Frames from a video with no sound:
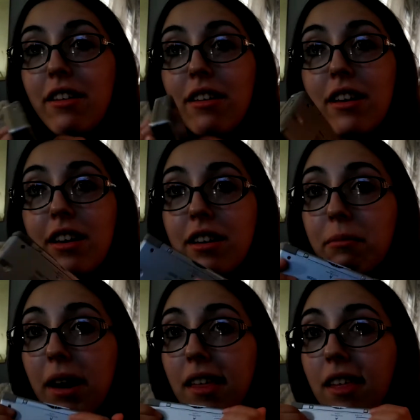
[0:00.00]
and
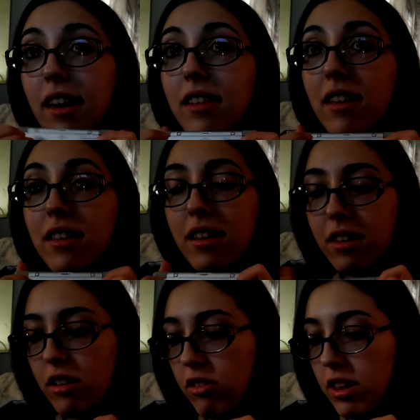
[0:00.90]
it might say
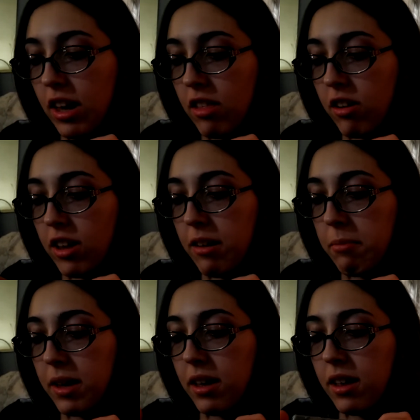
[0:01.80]
Nintendo DS on it,
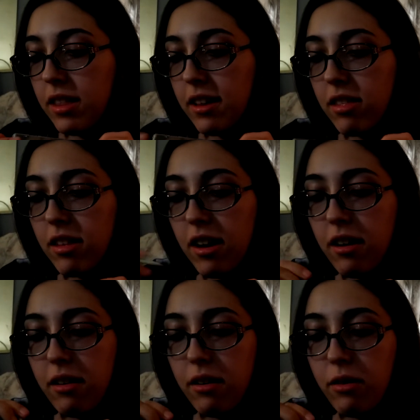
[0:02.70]
but that's
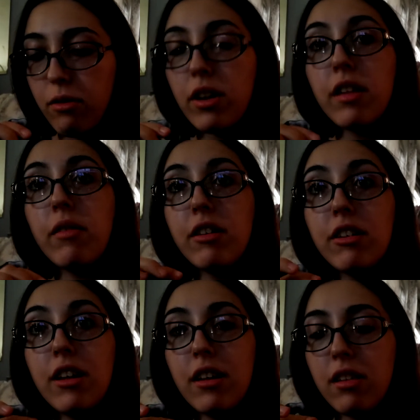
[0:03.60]
not really what
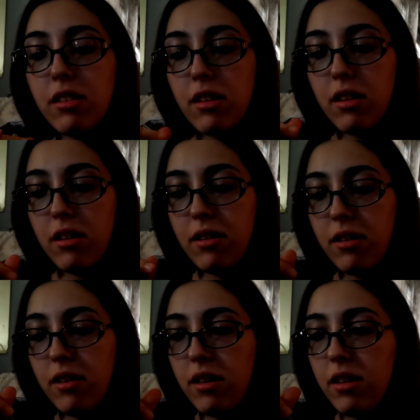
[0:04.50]
it is.
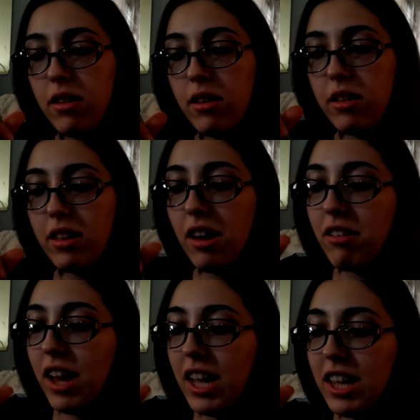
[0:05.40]
Look how
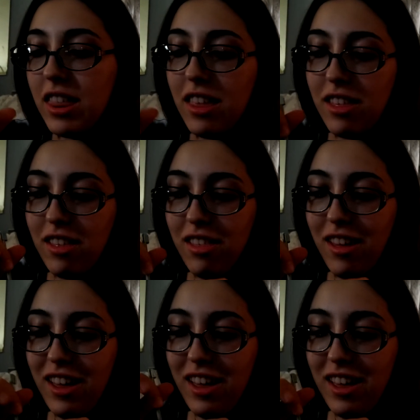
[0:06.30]
tiny this is.
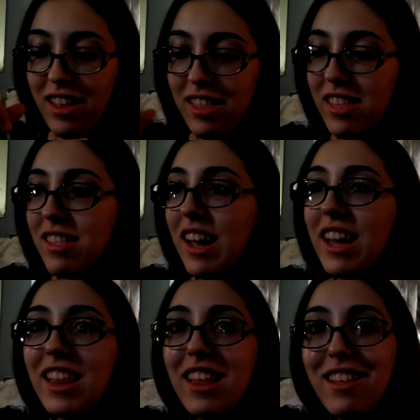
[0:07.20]
The
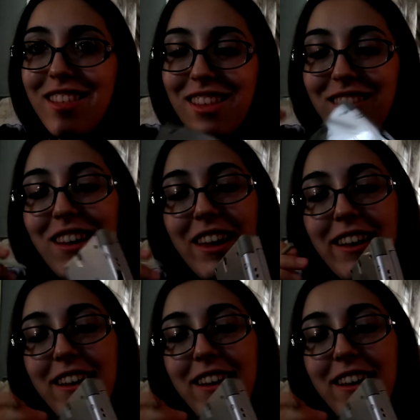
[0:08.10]
stylus.